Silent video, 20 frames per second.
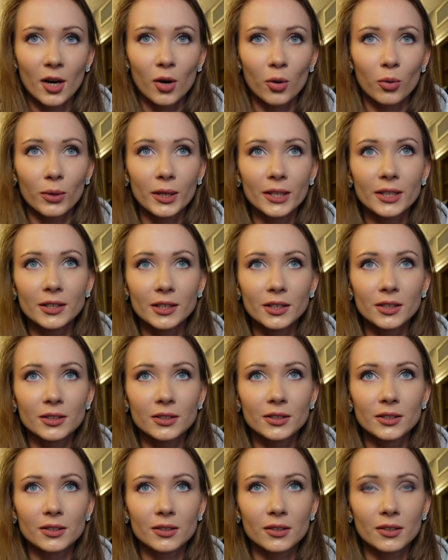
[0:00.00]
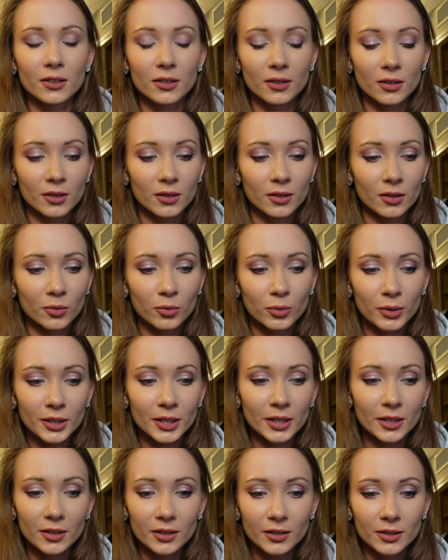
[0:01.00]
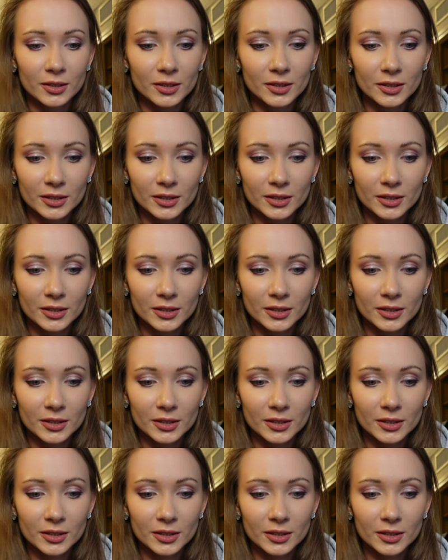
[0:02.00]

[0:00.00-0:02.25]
We didn't uh, we didn't